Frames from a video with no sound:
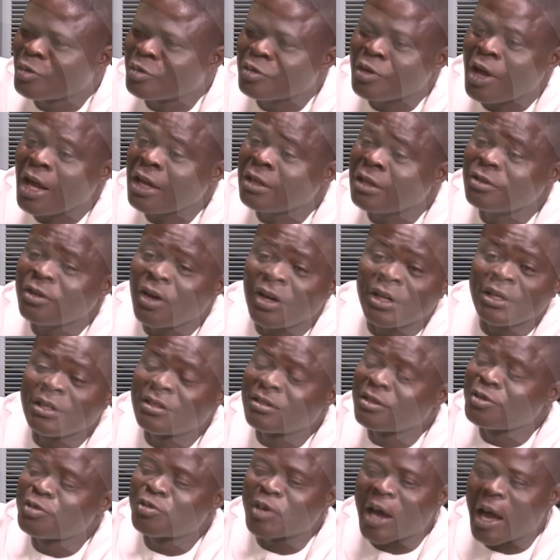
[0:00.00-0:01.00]
don't
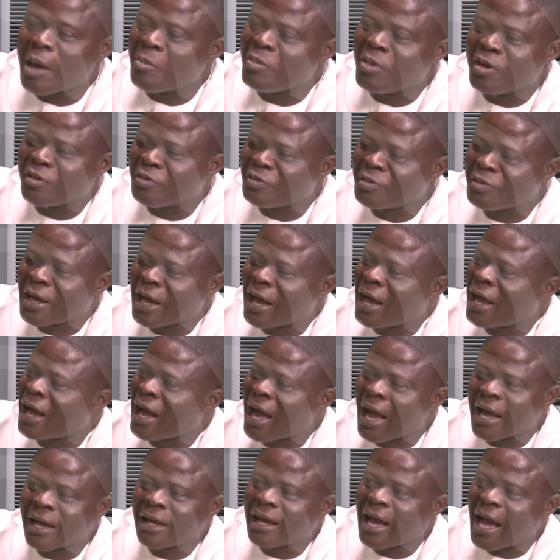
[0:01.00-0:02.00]
listen to
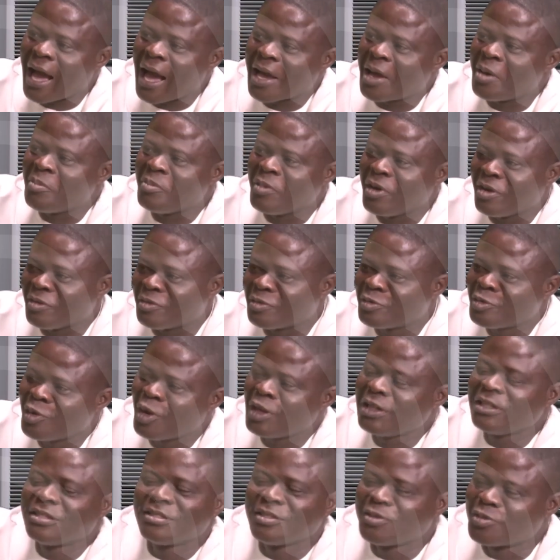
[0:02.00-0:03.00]
IMF. Don't
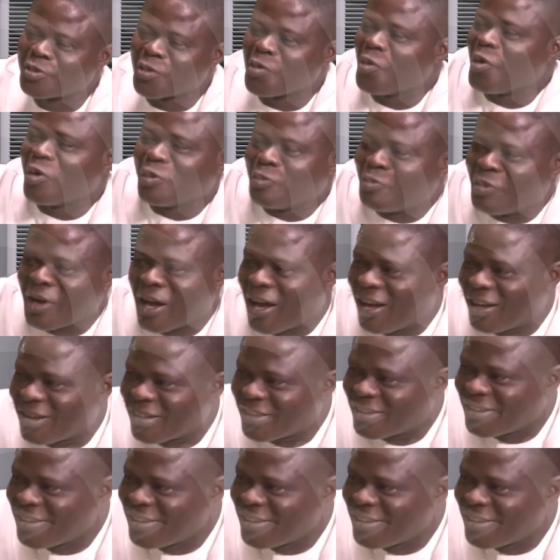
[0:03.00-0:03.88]
listen to World Bank.